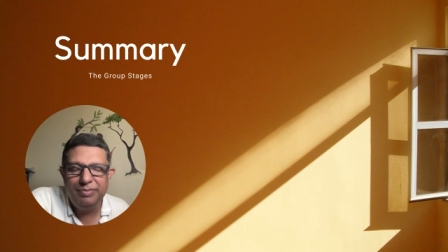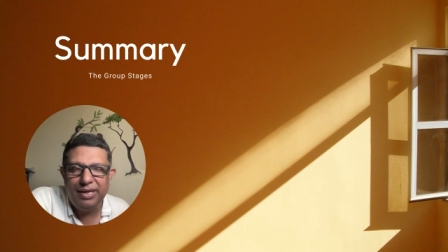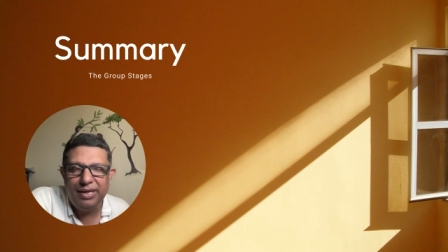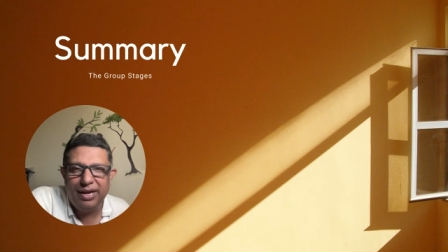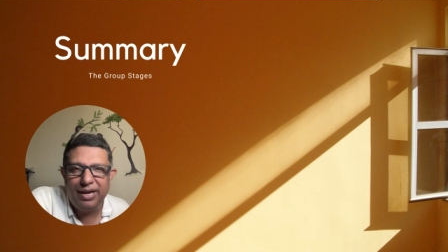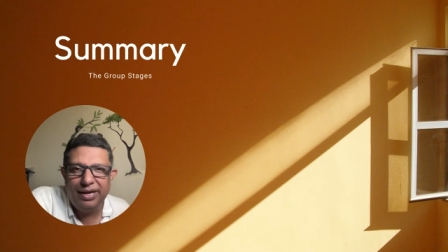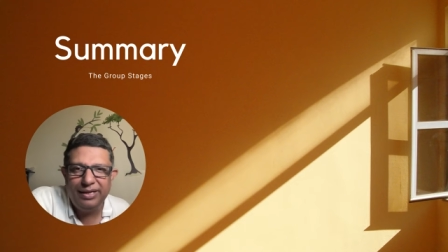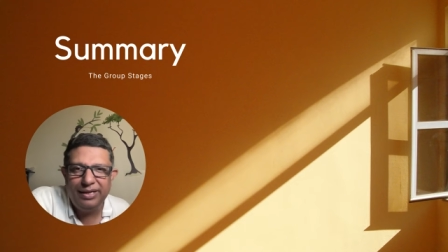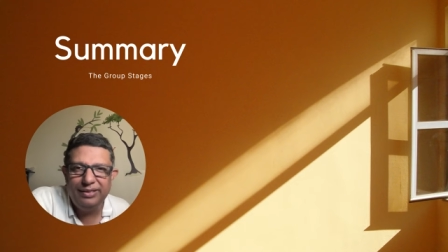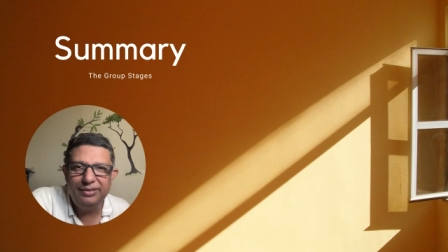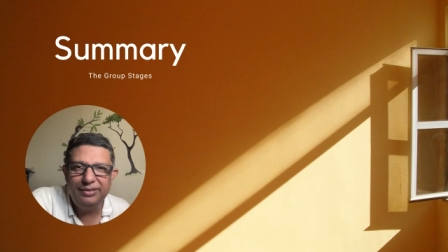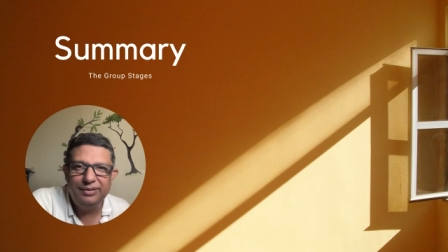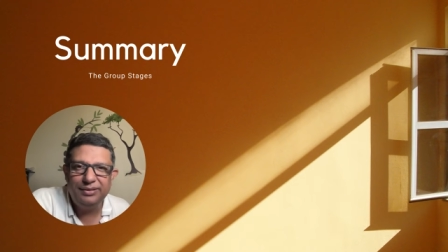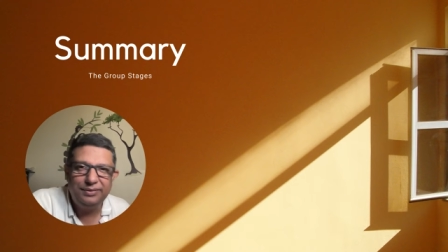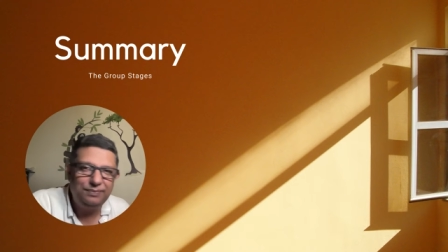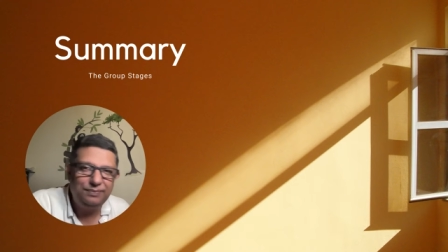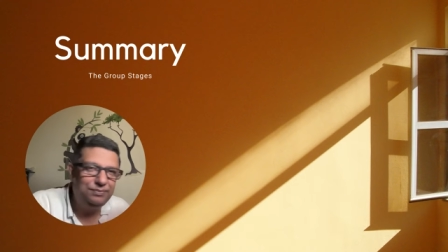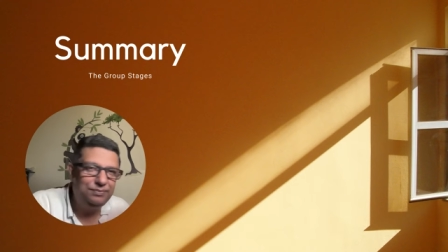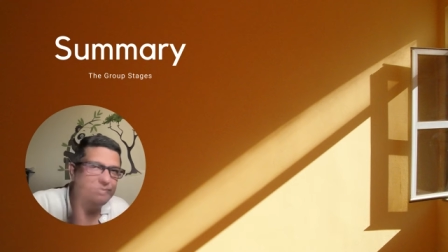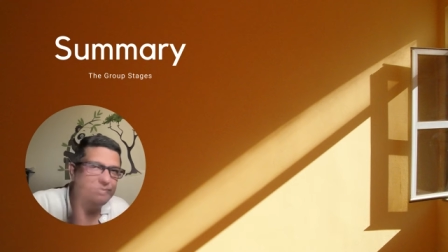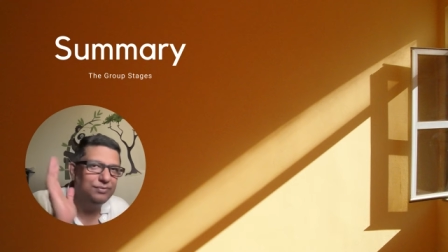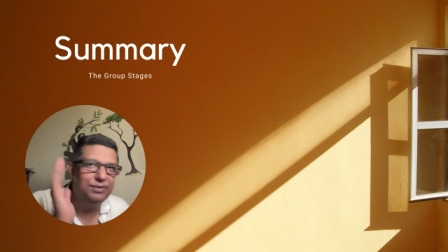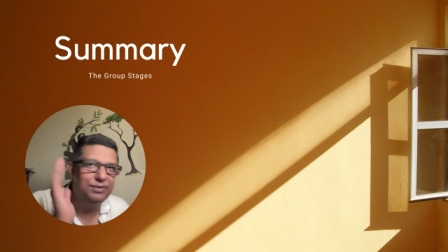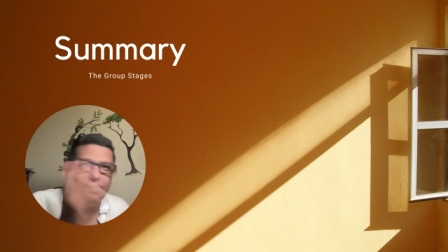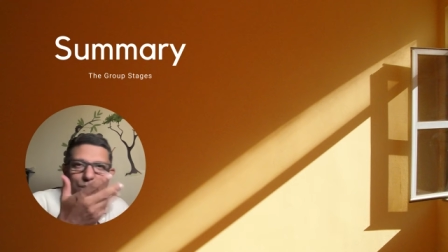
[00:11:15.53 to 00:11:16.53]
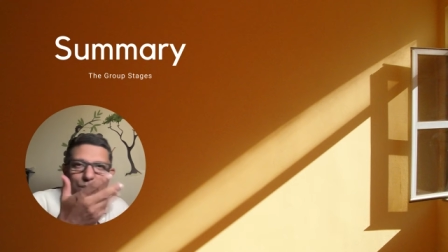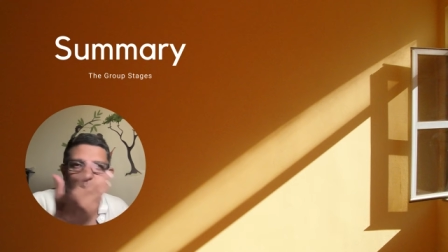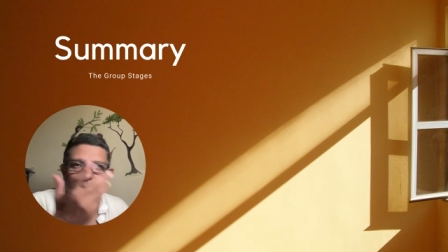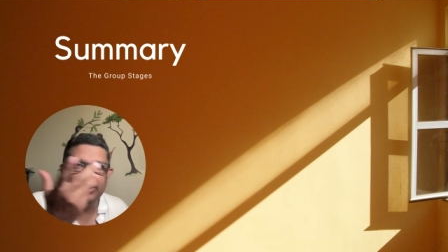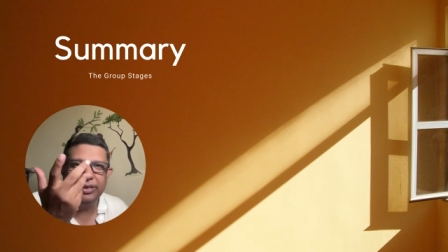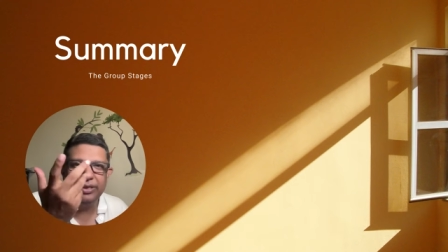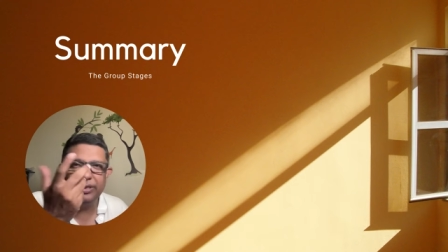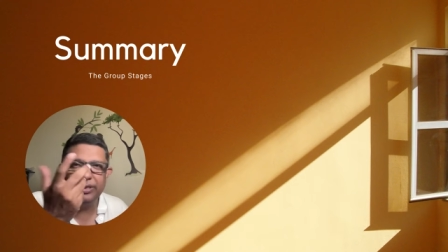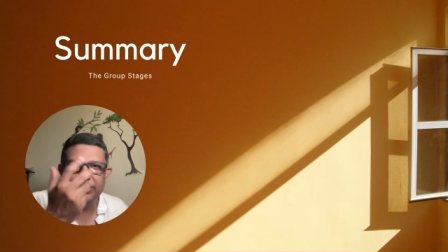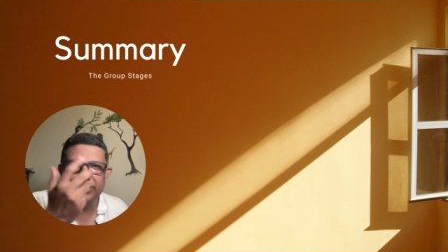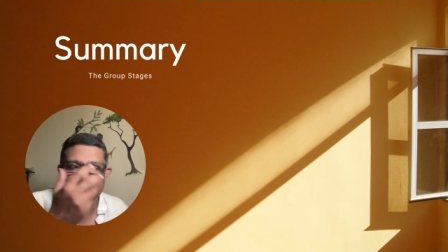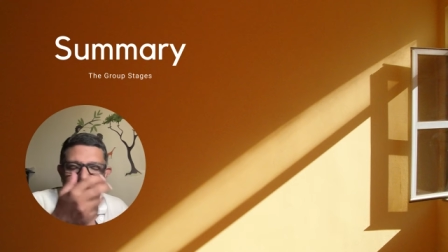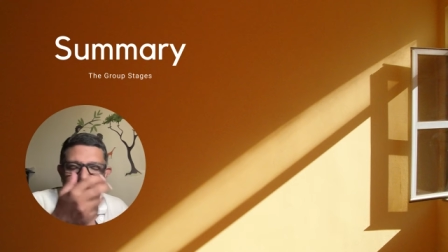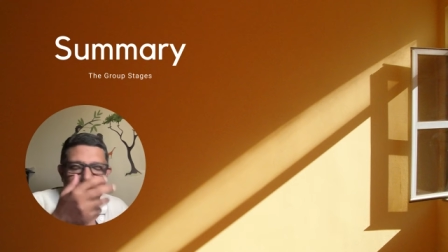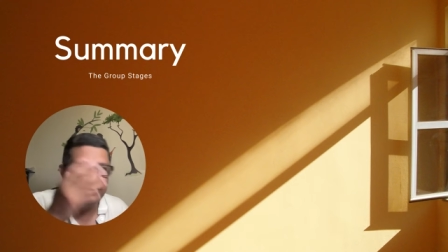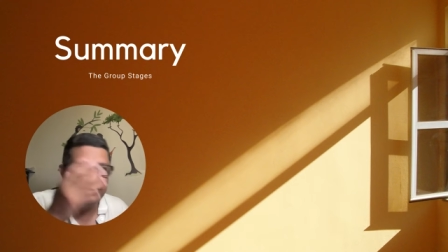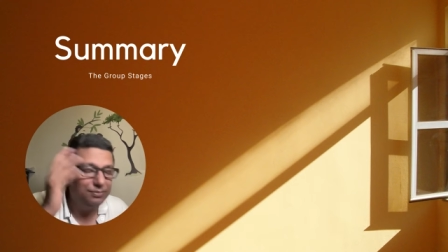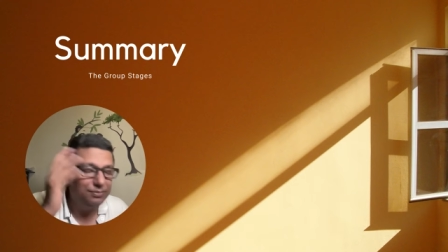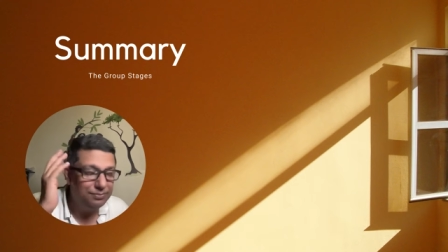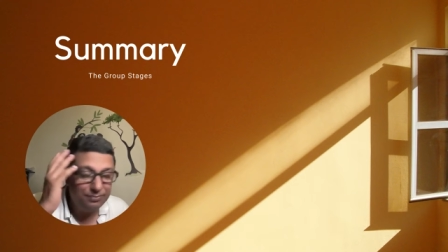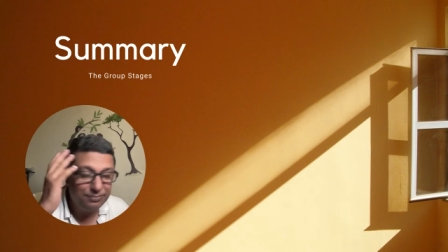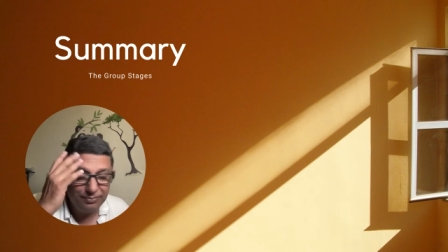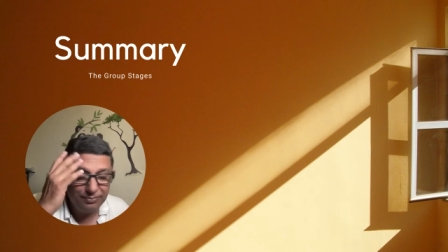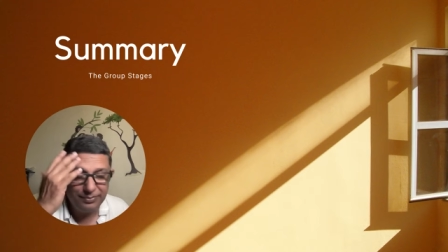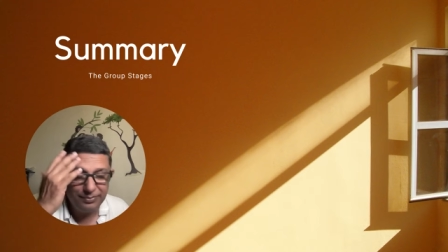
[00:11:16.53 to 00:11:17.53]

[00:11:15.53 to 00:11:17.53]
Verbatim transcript: behind the two years,